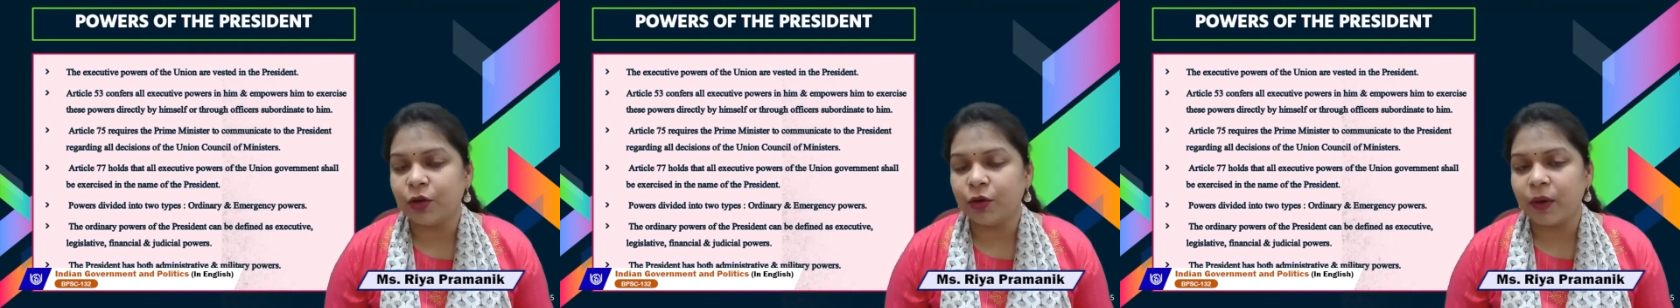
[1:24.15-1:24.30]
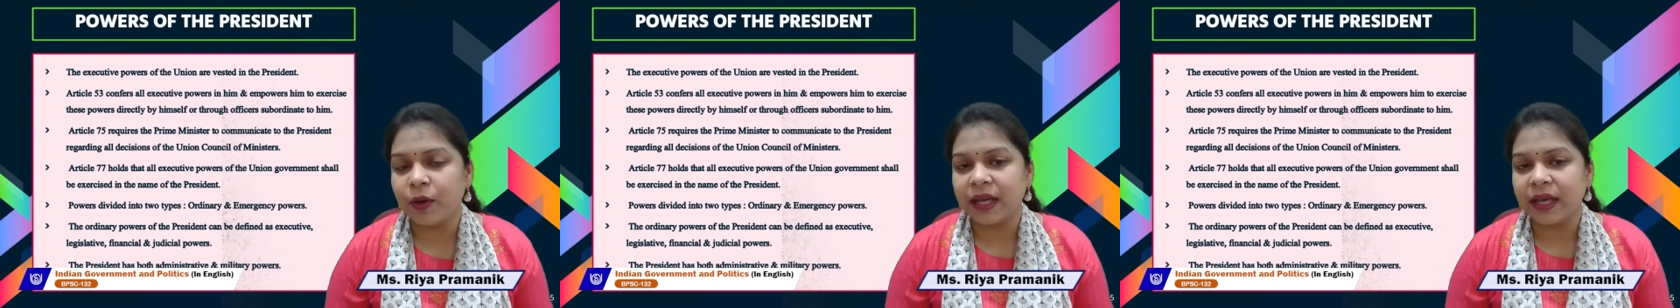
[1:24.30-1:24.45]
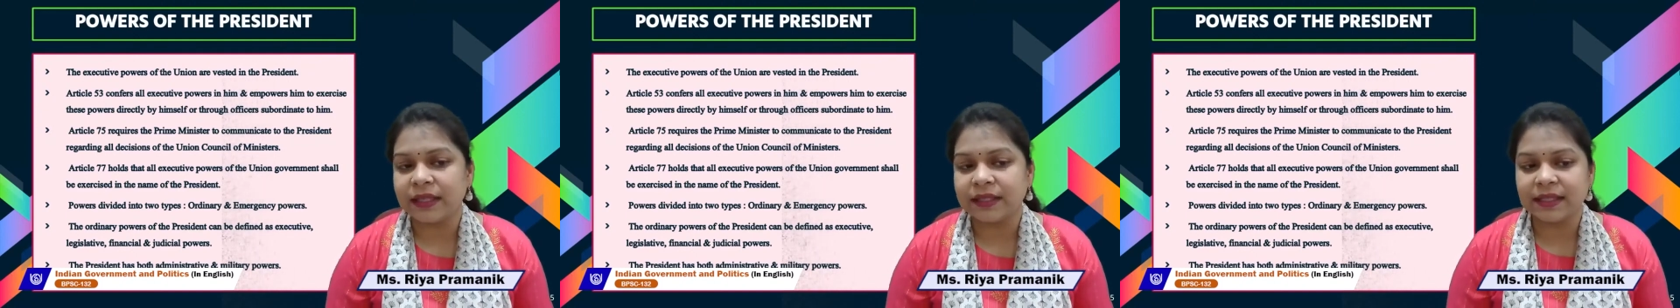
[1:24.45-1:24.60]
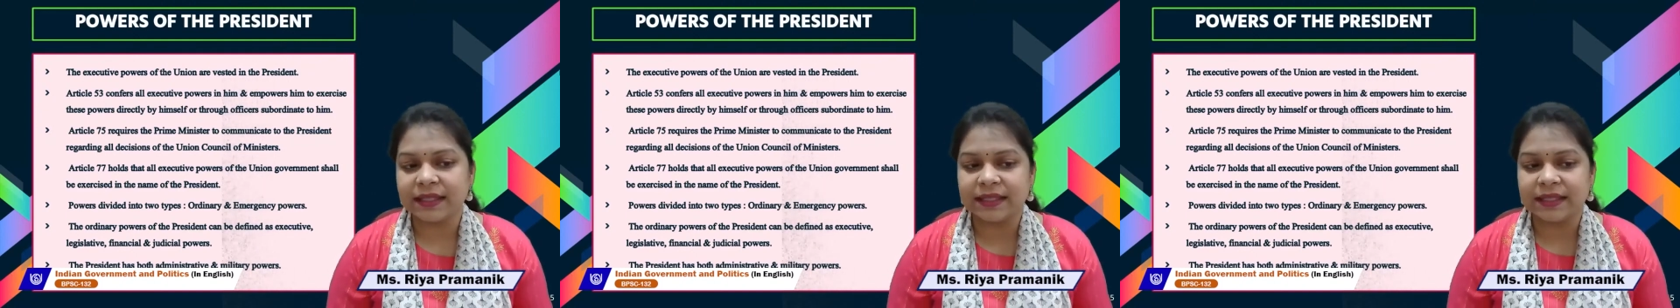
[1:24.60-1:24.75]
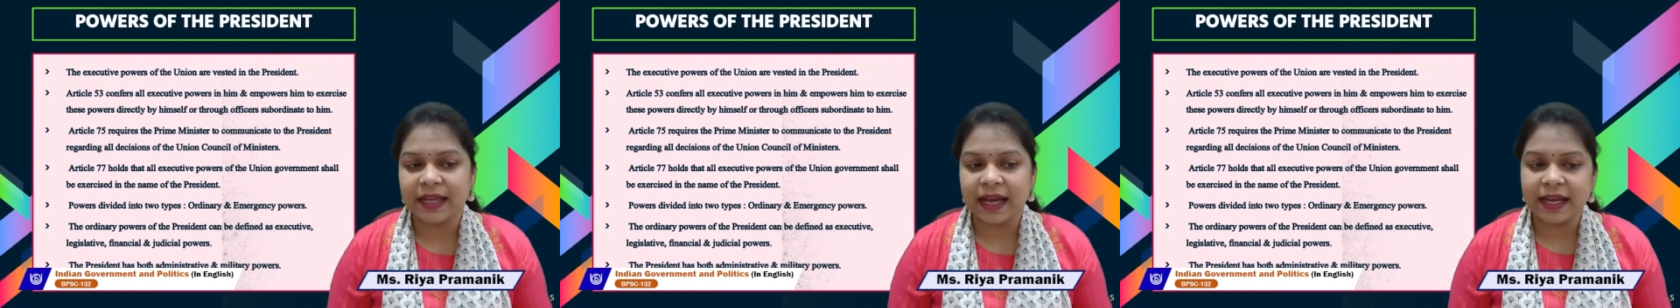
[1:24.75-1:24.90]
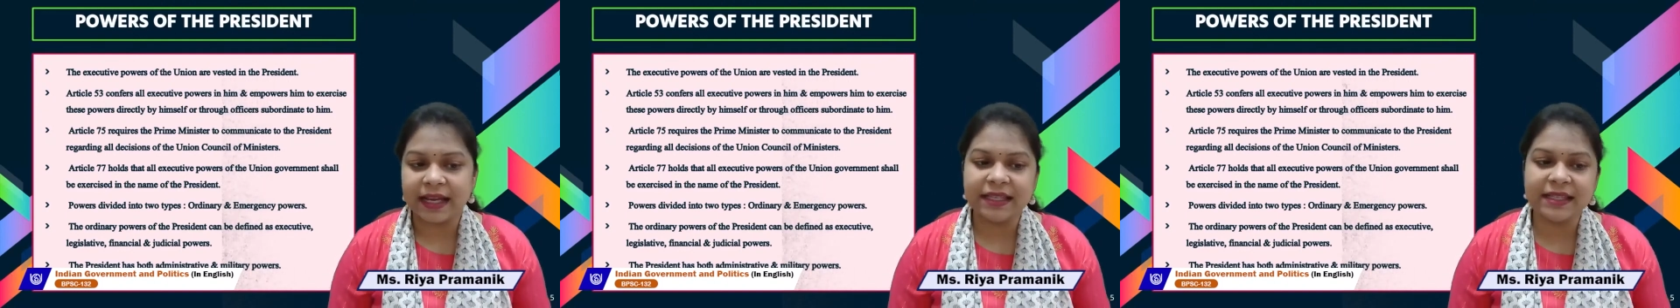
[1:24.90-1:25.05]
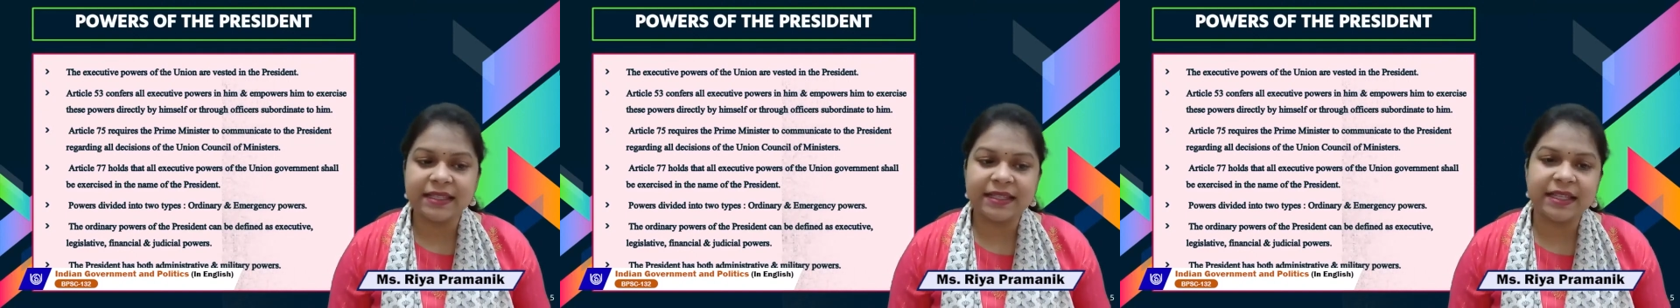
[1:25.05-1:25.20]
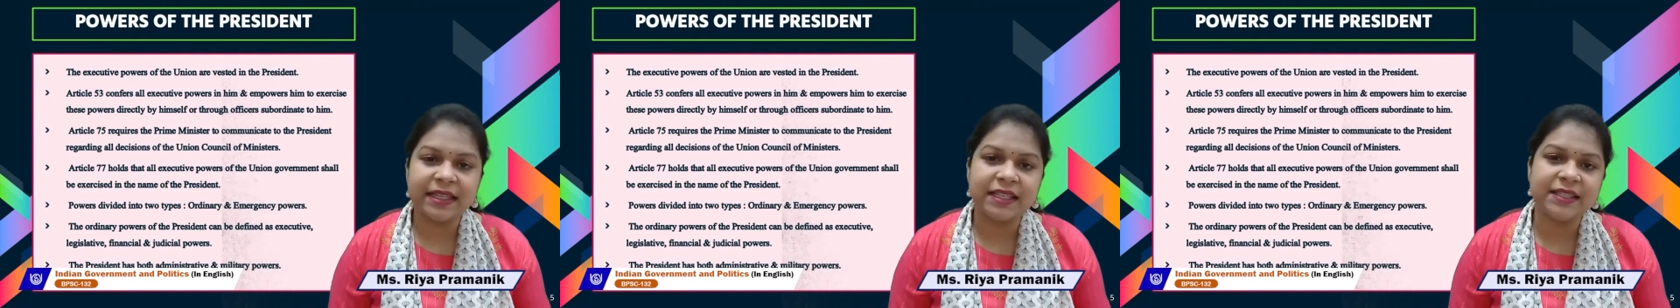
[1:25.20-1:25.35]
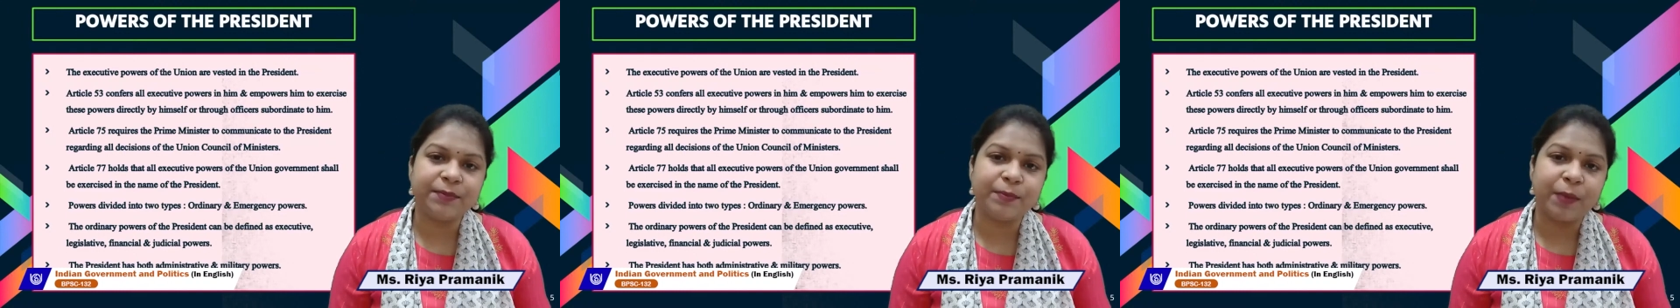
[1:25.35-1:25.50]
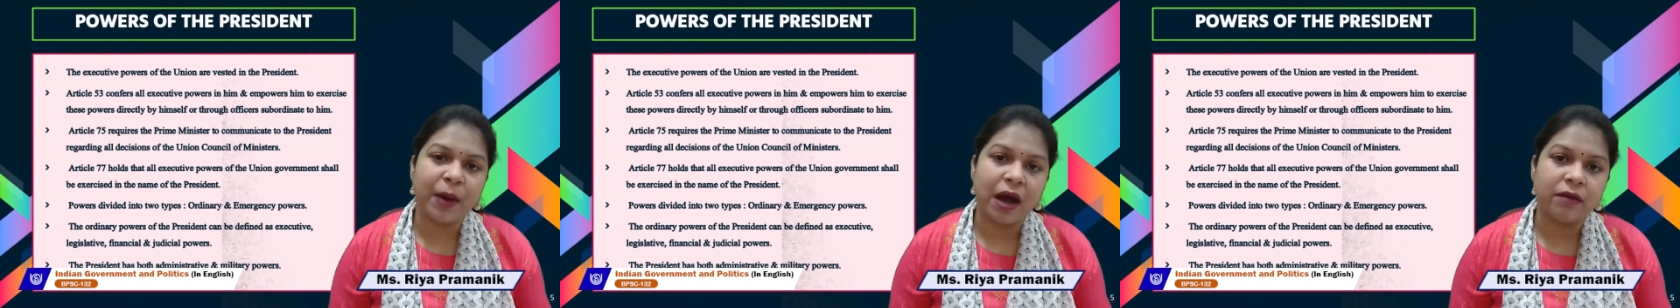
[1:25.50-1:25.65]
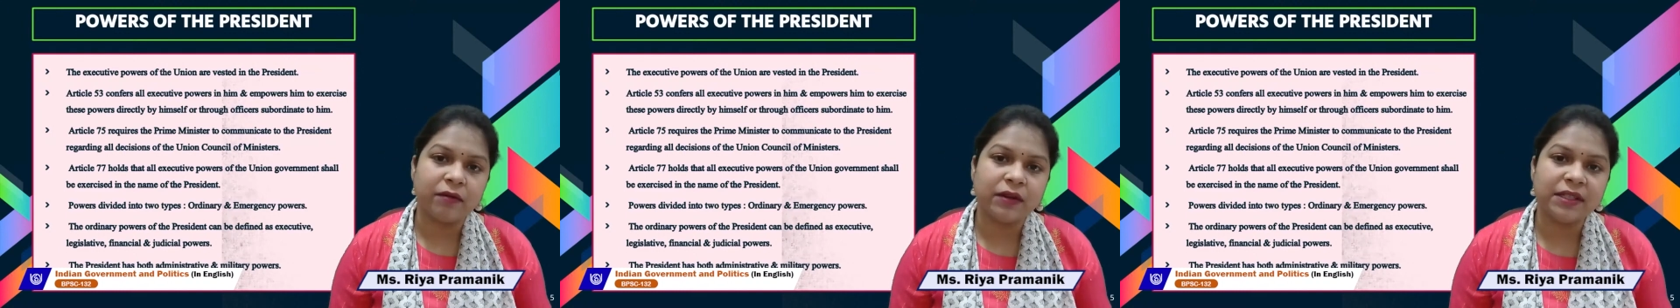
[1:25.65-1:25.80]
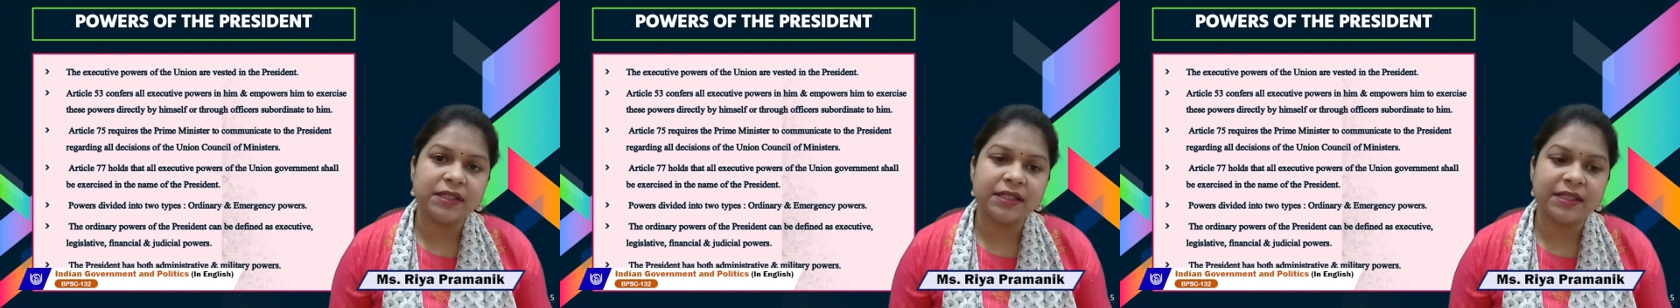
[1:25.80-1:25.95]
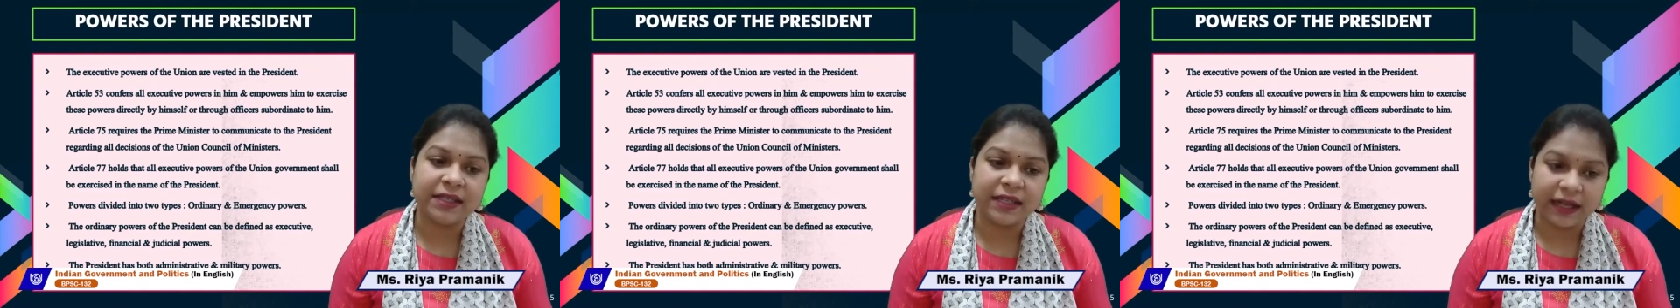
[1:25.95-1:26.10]
to exercise these
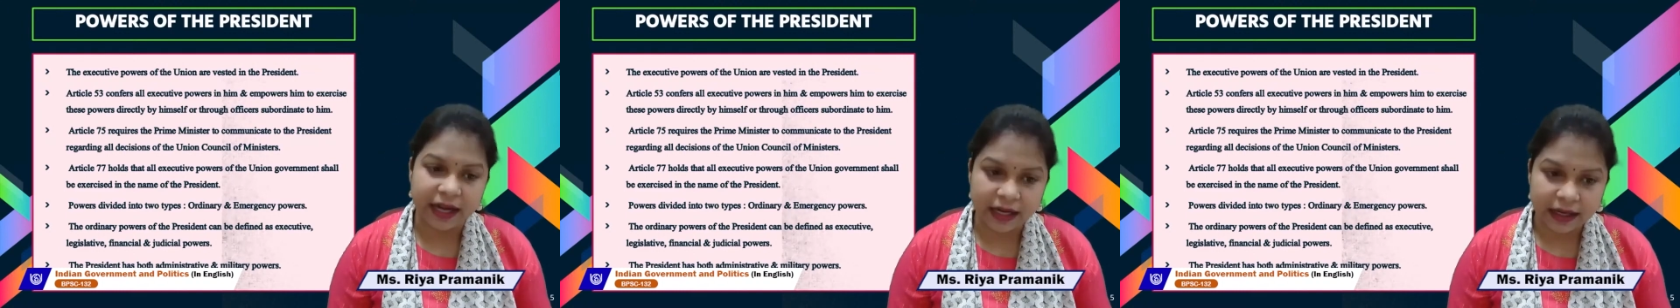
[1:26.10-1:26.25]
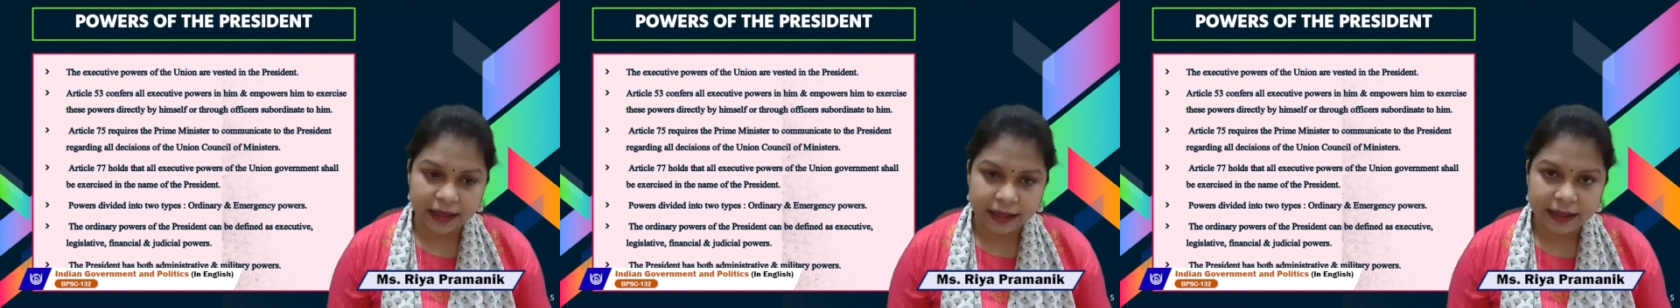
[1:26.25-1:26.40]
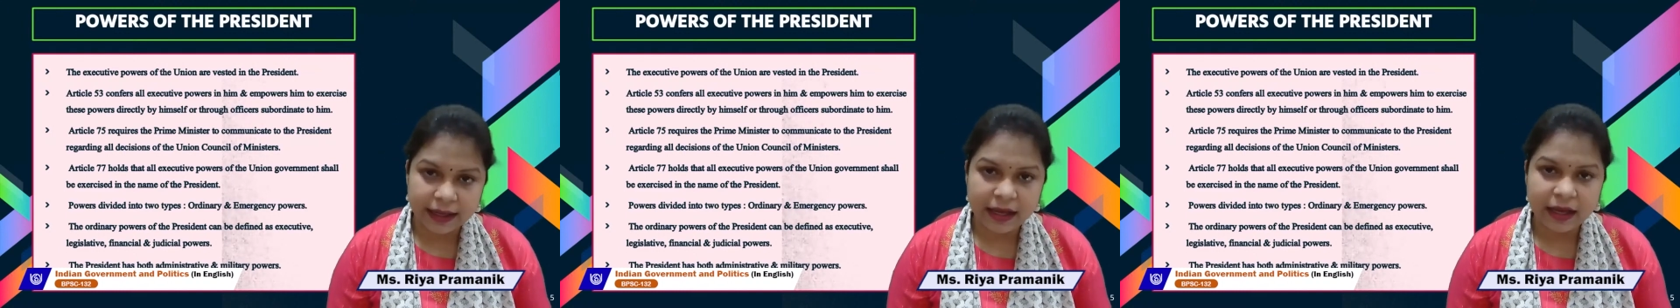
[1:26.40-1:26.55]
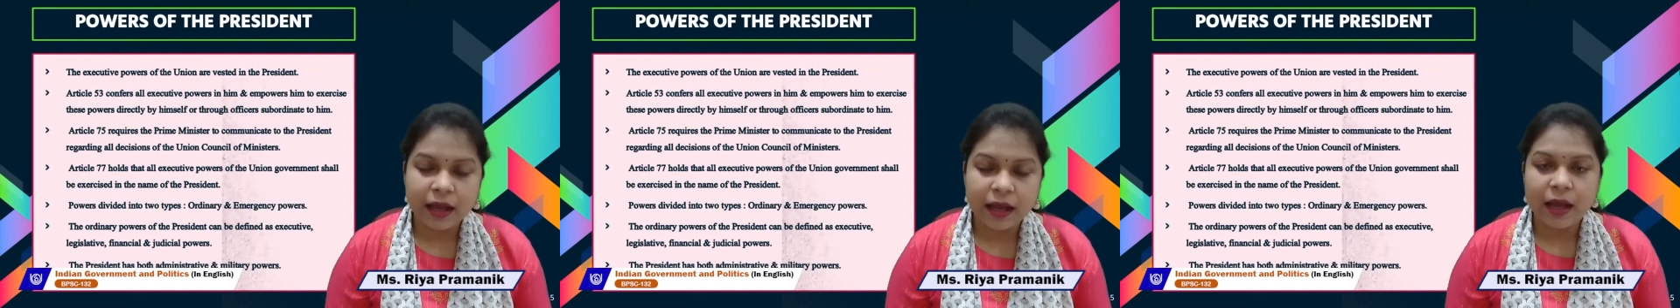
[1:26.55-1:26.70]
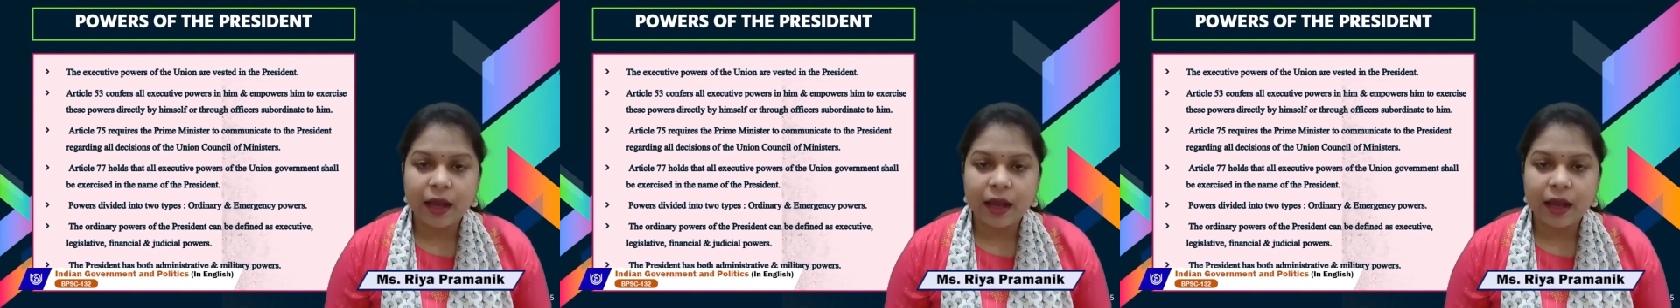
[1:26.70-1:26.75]
powers directly